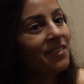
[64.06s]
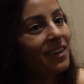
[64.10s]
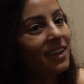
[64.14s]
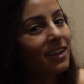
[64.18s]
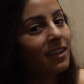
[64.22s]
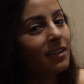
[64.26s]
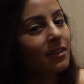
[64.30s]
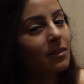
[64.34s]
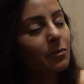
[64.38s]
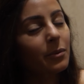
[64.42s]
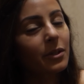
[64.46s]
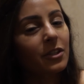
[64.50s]

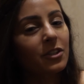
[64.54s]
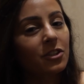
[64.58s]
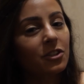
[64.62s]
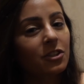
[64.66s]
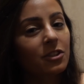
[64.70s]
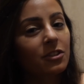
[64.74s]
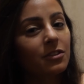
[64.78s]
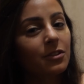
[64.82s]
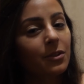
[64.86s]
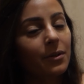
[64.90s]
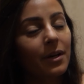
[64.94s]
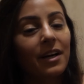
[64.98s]
event,
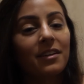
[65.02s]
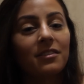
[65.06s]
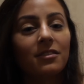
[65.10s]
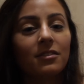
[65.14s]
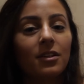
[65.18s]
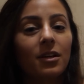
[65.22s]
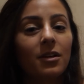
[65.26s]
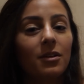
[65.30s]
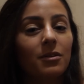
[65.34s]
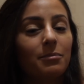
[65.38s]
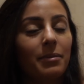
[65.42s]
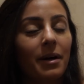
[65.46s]
which you guys
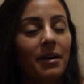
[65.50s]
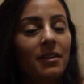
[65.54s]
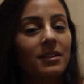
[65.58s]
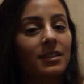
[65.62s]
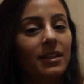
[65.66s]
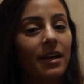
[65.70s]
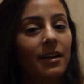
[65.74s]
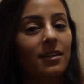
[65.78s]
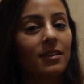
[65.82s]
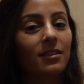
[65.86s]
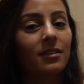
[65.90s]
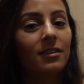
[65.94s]
know by the
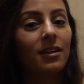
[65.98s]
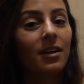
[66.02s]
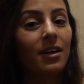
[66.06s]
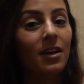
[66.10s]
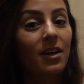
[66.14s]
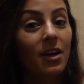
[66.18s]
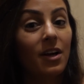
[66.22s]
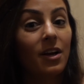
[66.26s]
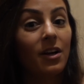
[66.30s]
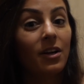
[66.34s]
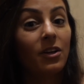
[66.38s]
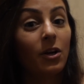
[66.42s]
title,
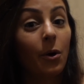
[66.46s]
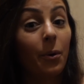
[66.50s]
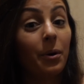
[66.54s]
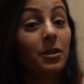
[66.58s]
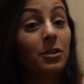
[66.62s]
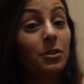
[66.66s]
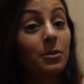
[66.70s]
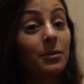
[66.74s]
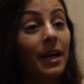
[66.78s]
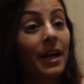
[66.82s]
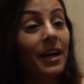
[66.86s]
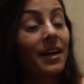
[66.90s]

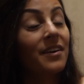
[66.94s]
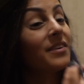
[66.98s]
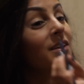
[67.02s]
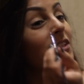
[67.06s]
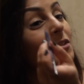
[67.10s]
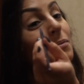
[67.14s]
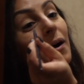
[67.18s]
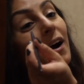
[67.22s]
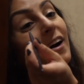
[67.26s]
going to do Gary V's